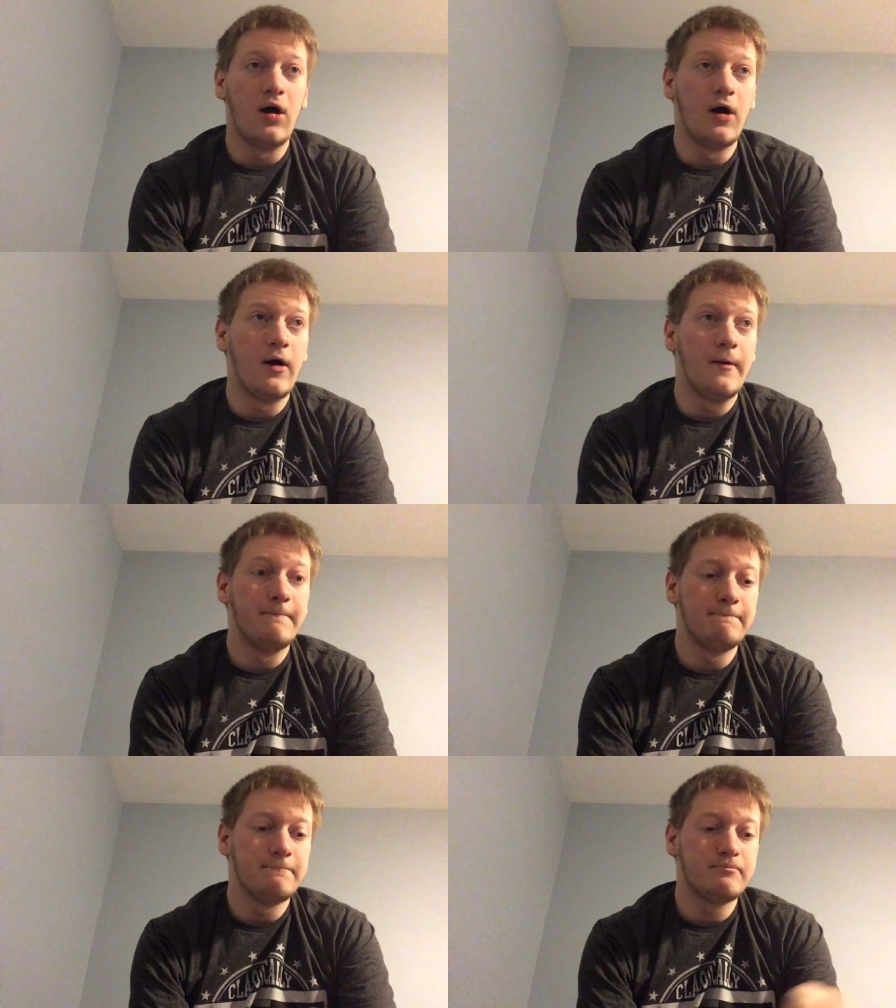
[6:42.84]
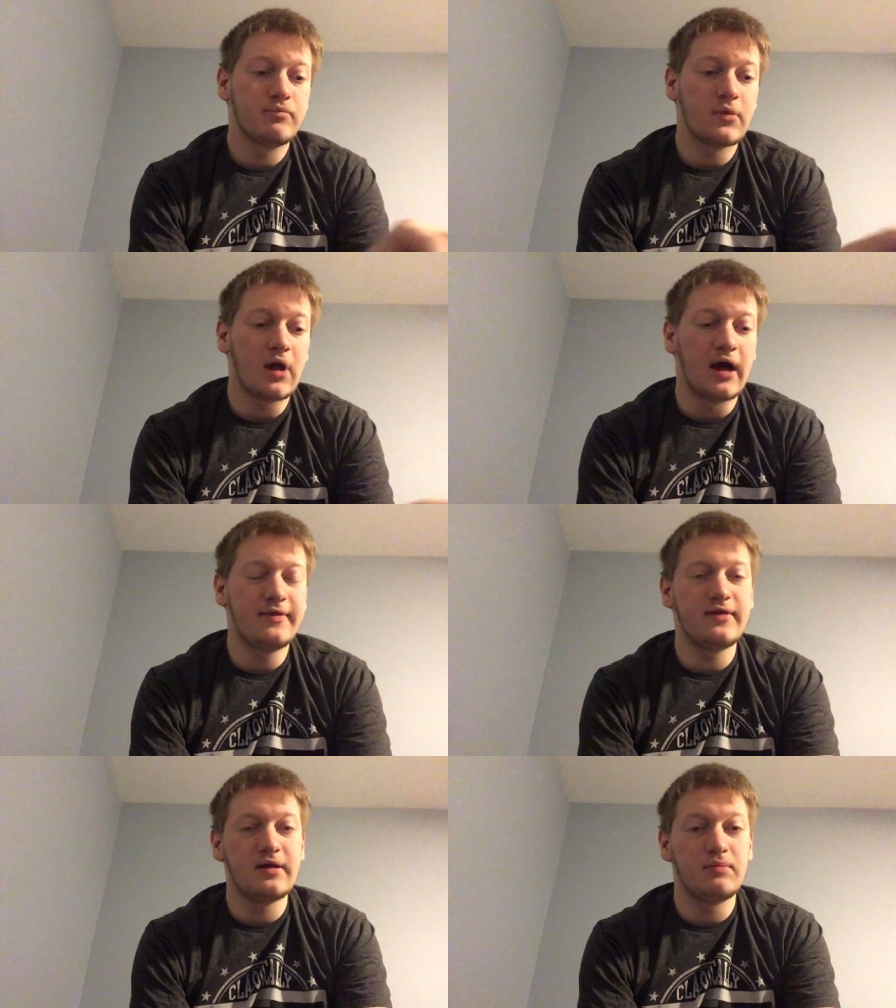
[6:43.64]
Um,
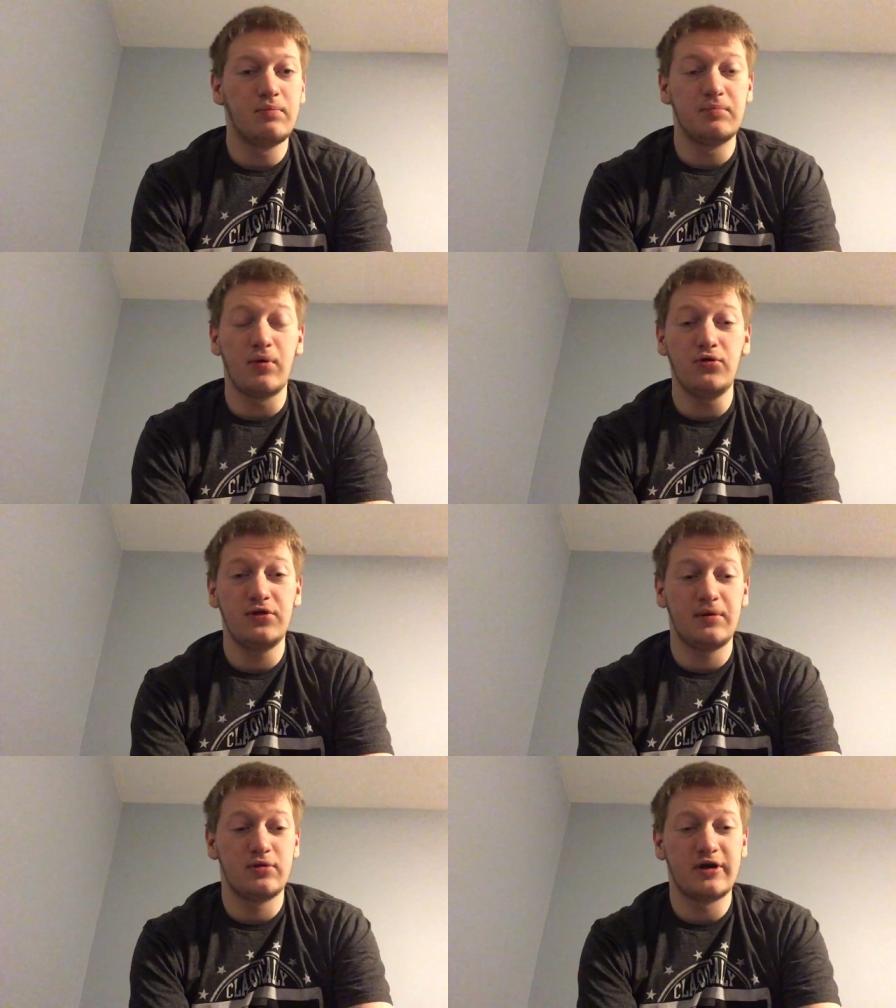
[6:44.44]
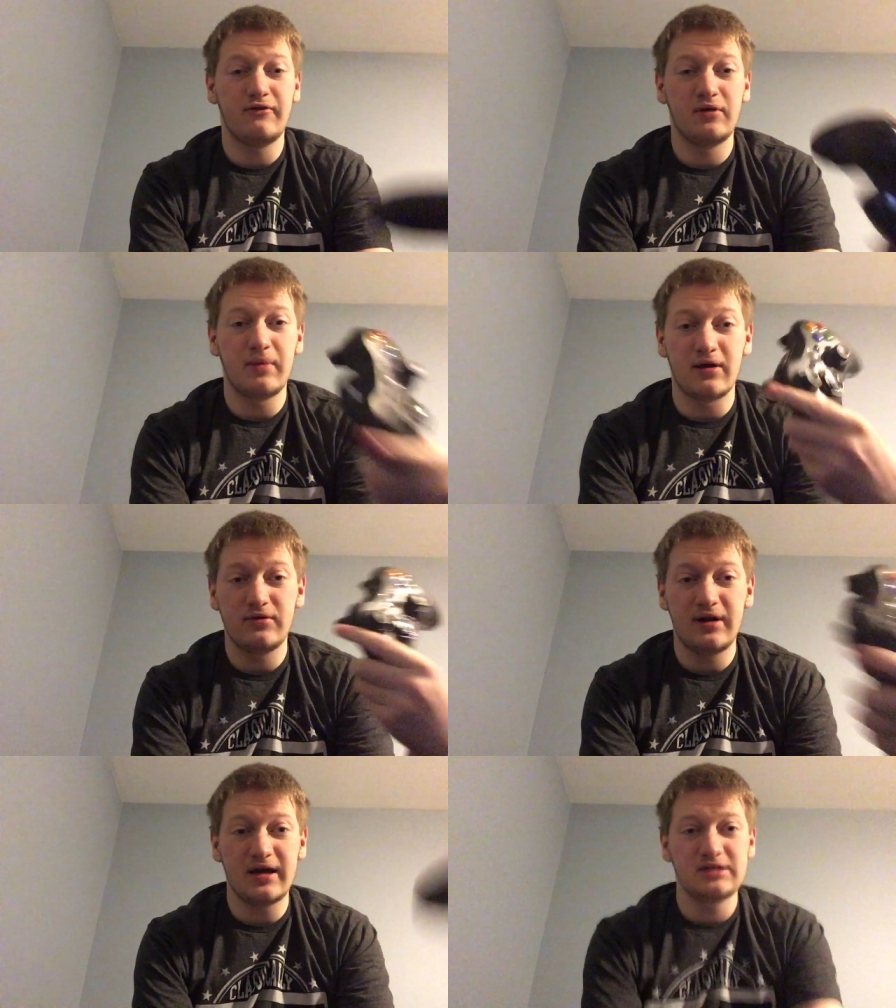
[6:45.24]
I think, but both of them are definitely better
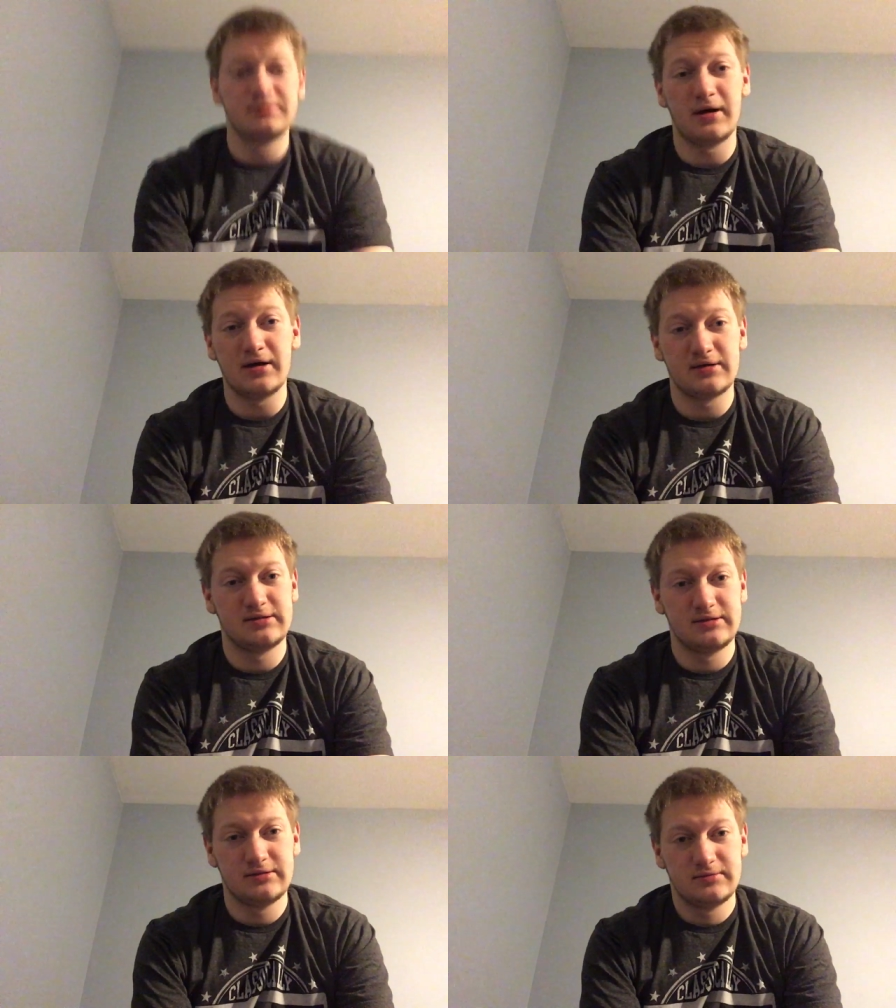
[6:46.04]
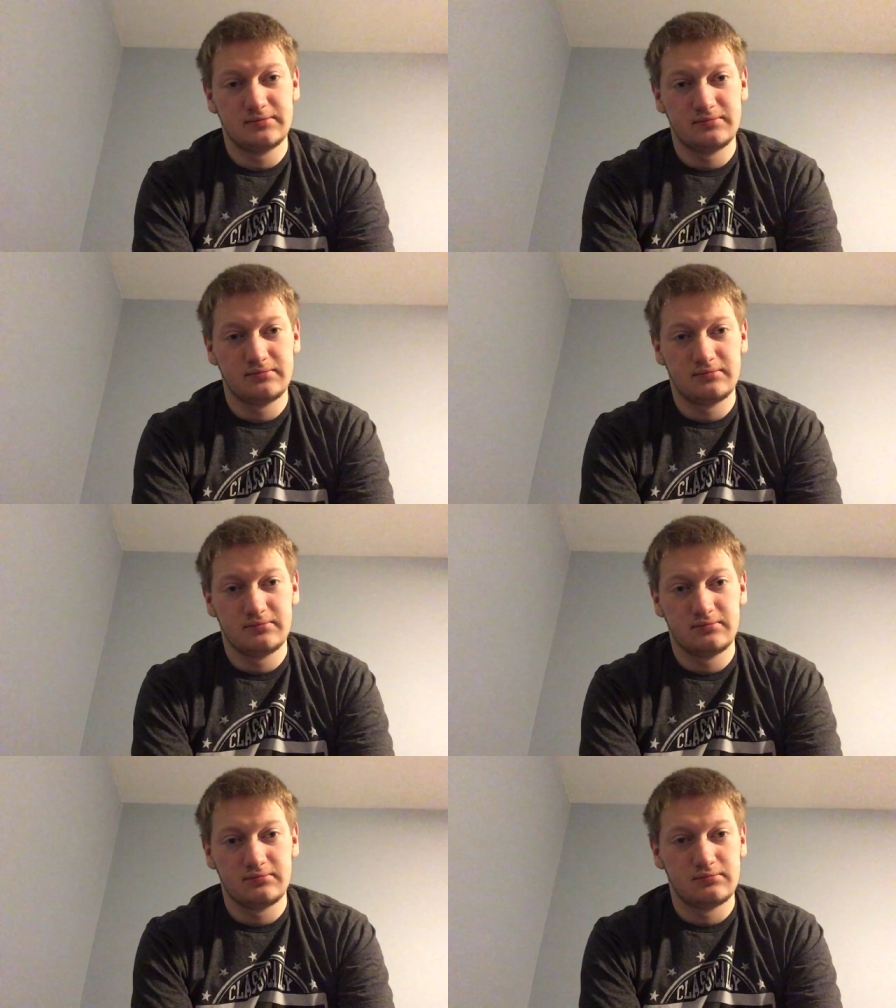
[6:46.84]
than Xbox.
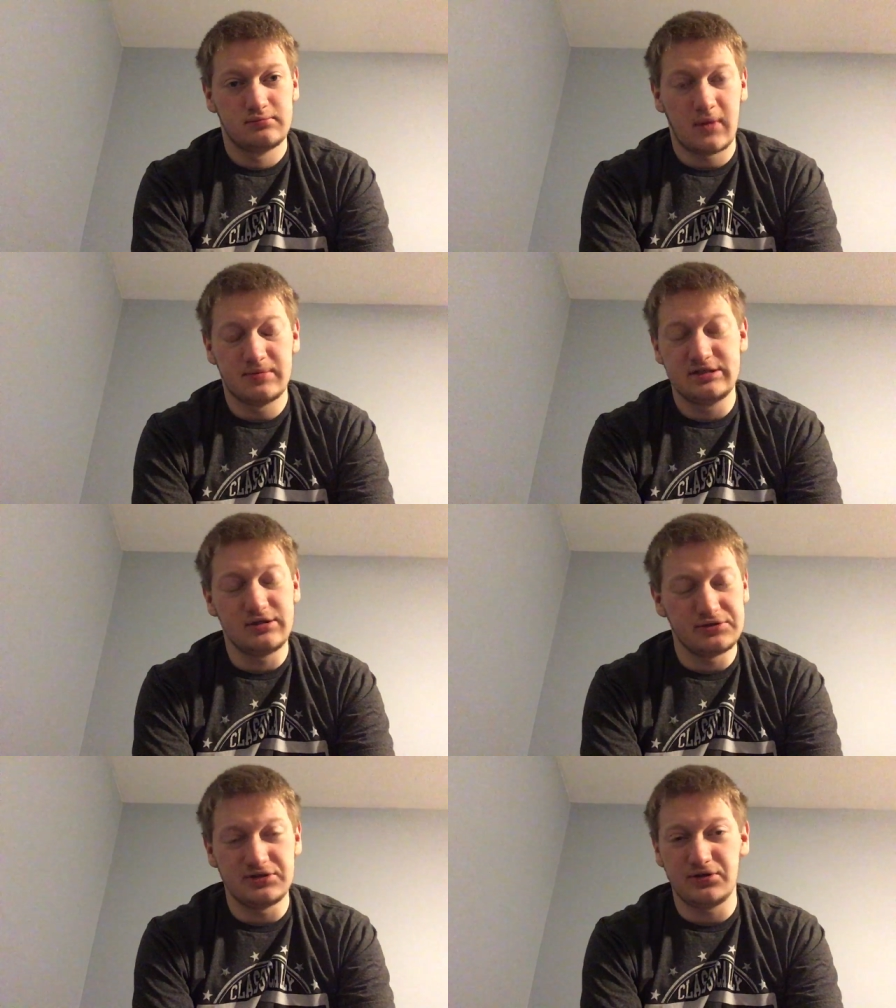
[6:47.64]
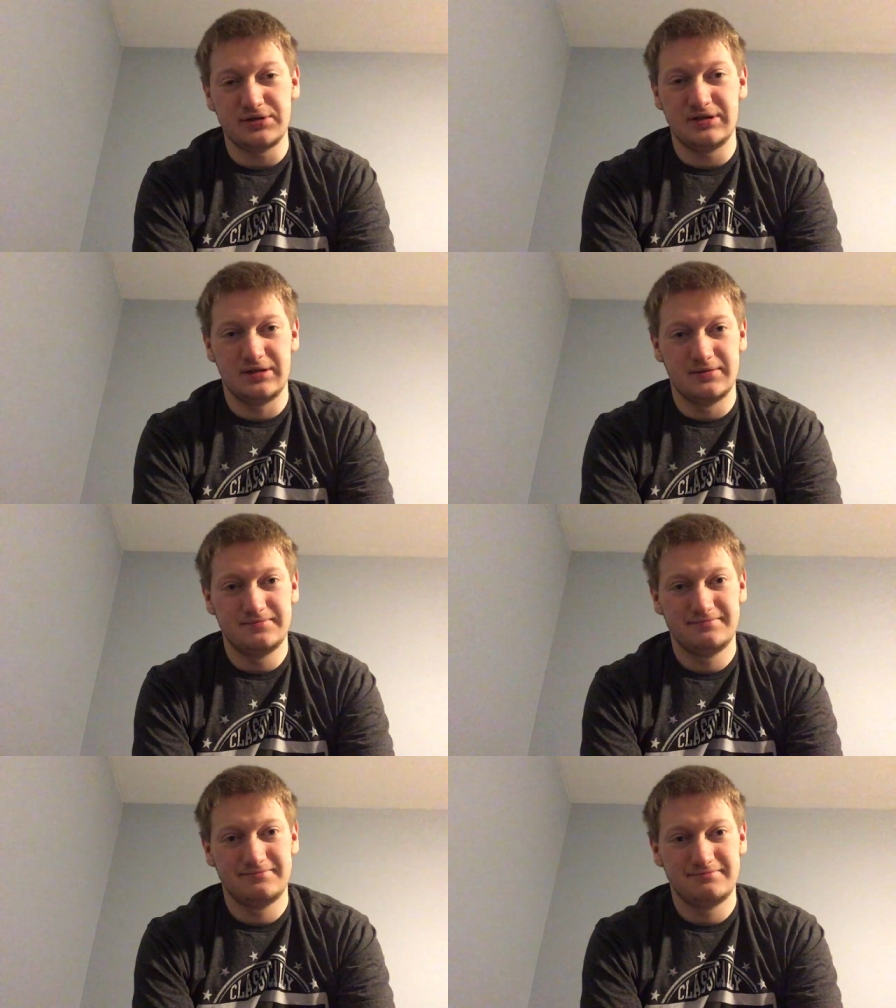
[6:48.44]
I'm still salty.
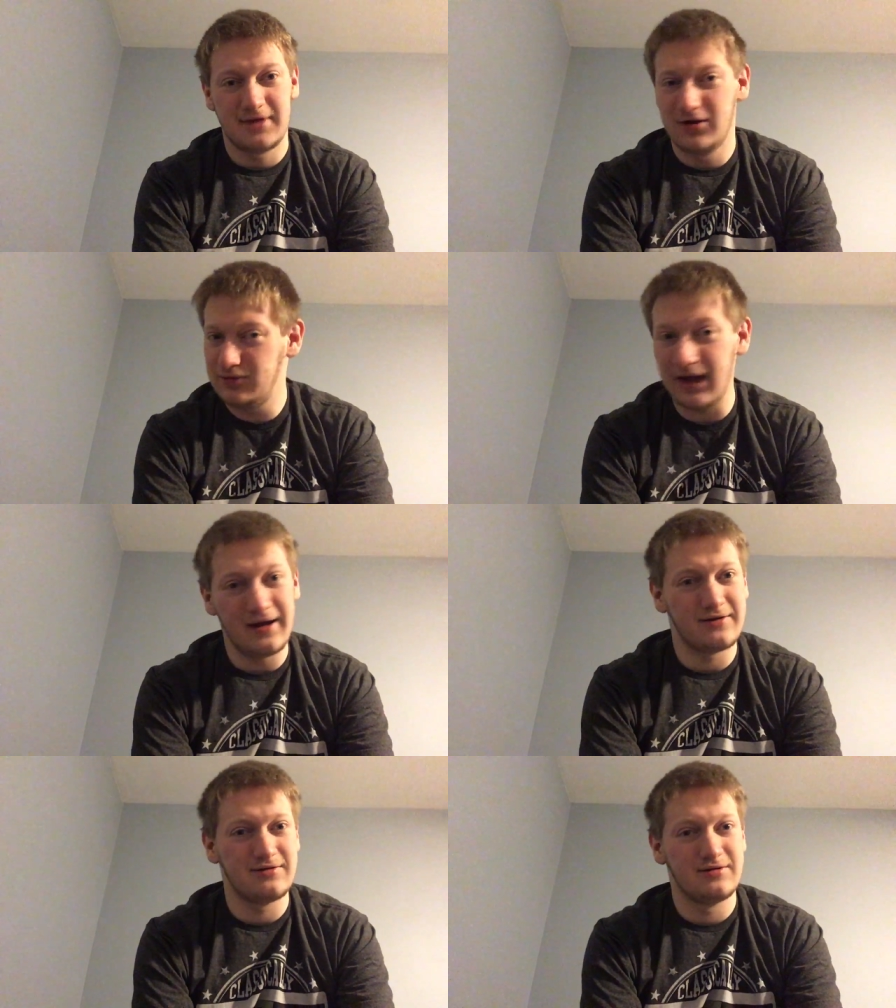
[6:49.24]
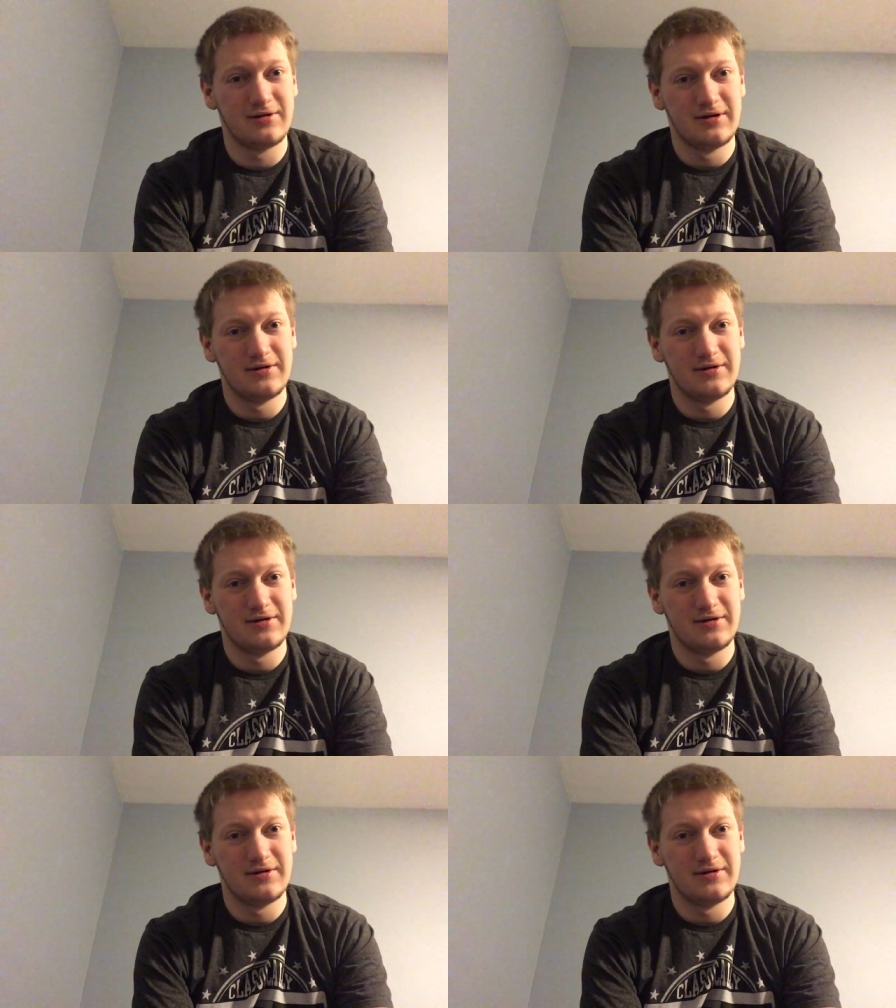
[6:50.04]
I don't care.